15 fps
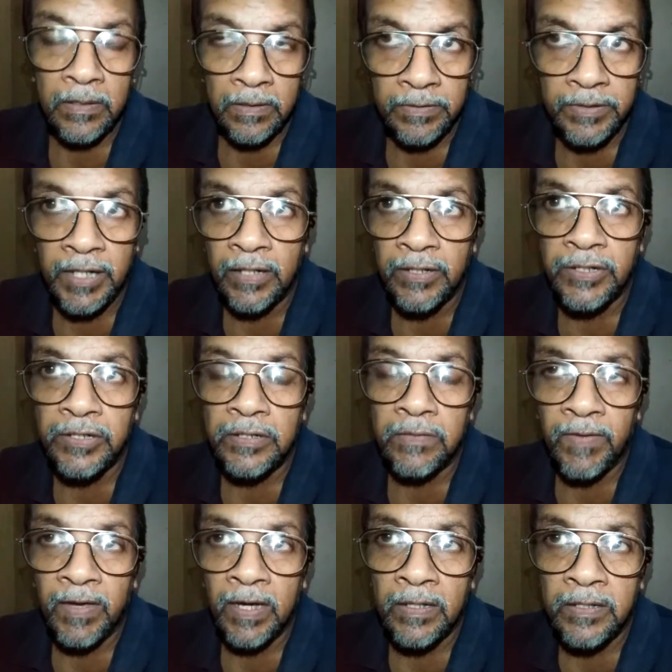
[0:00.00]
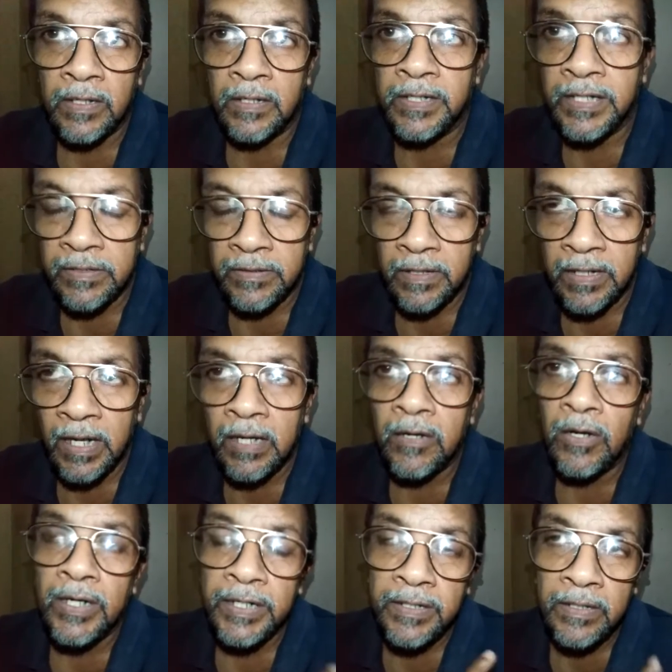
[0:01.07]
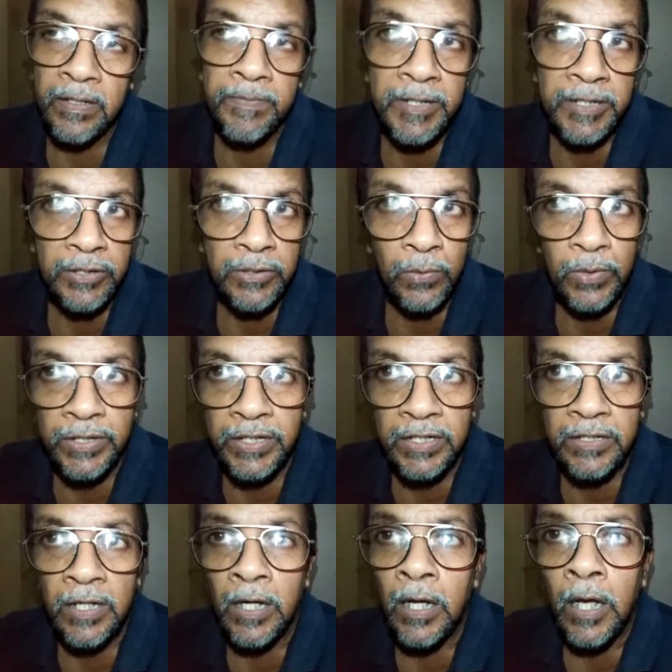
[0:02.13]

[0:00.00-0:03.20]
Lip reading: junction, where the DSNI College and the British Overseas